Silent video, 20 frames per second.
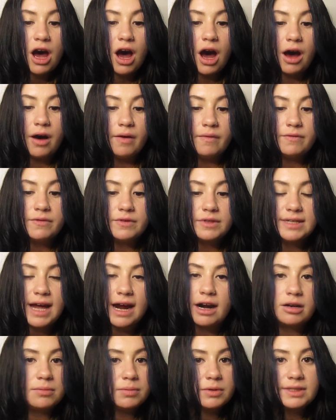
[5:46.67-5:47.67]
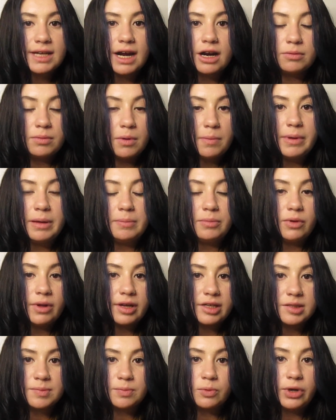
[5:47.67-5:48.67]
of terrible terrible people
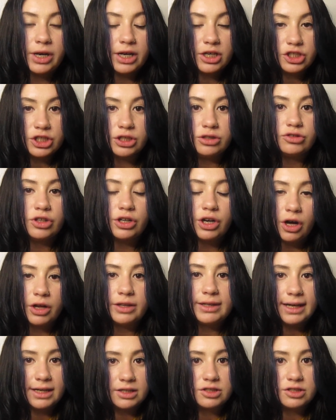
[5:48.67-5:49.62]
exploiting children on the